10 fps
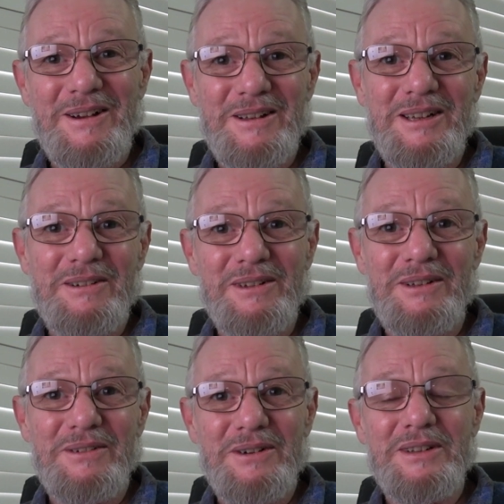I
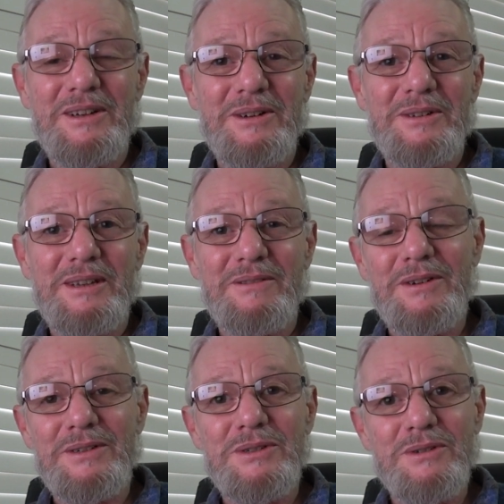definitely find the whole thing
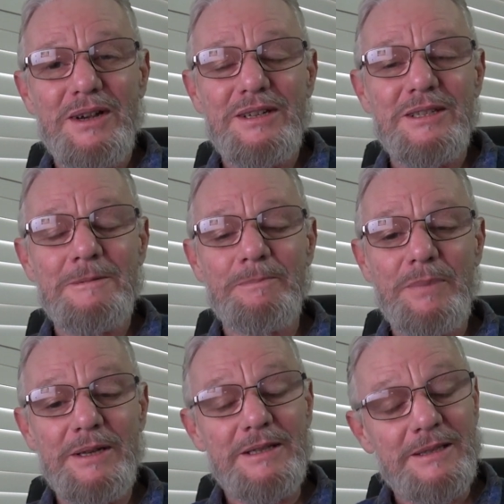very strange.
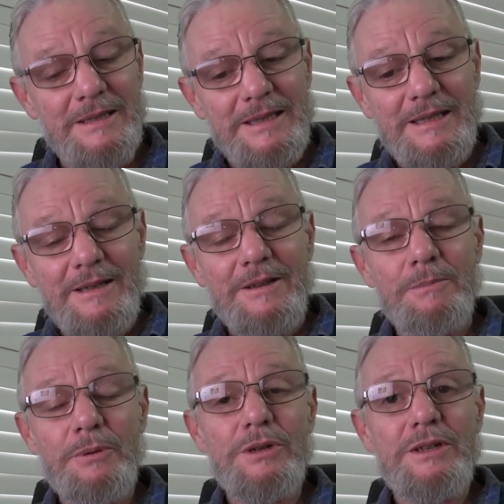But
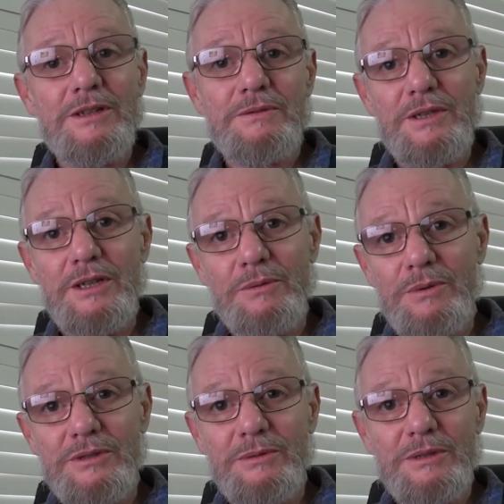the point of this video
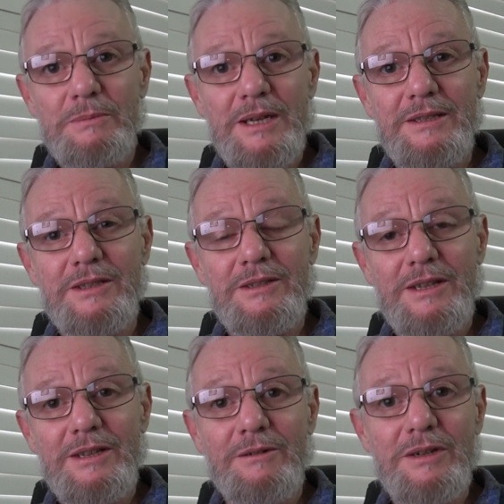was to explain to
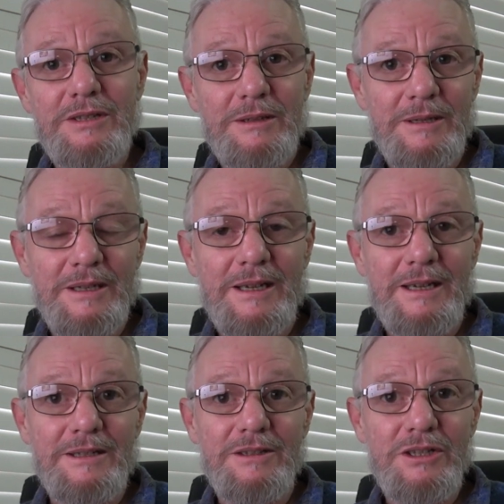you that there is a
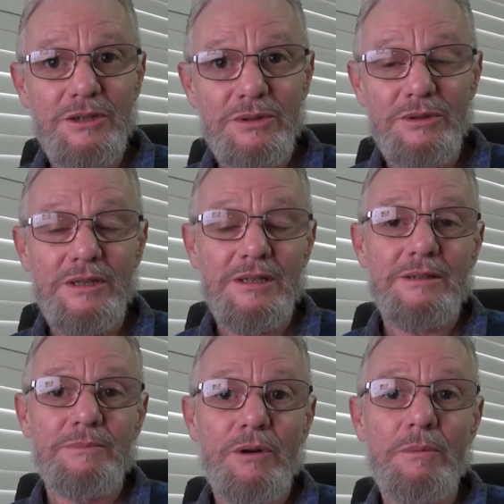new
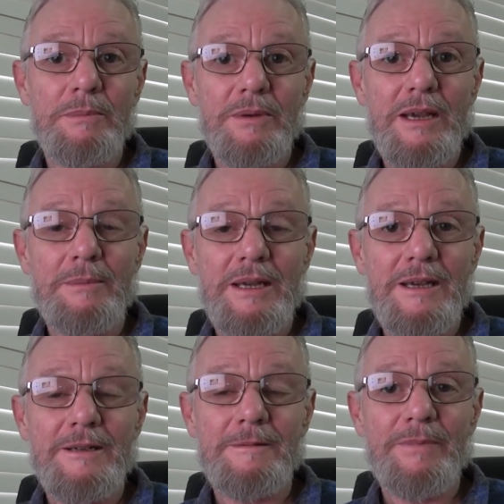problem coming
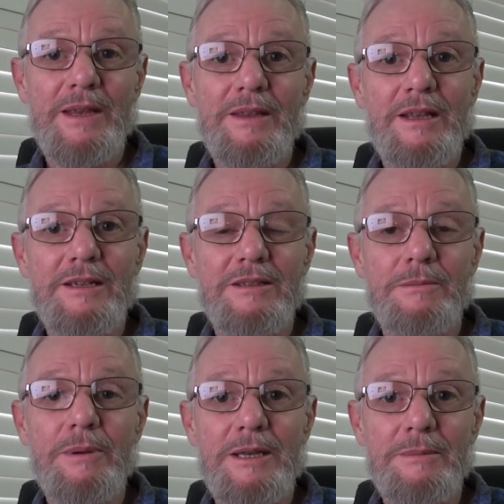out, and that
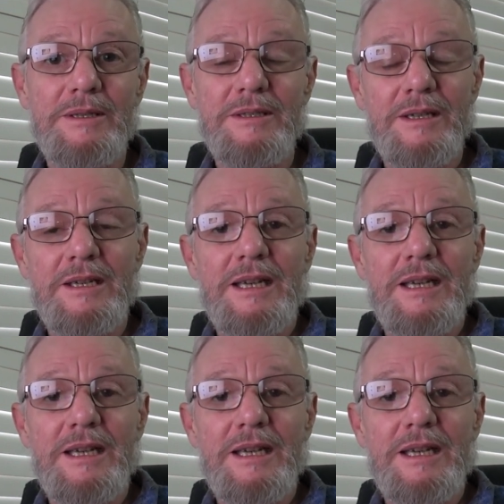is babies.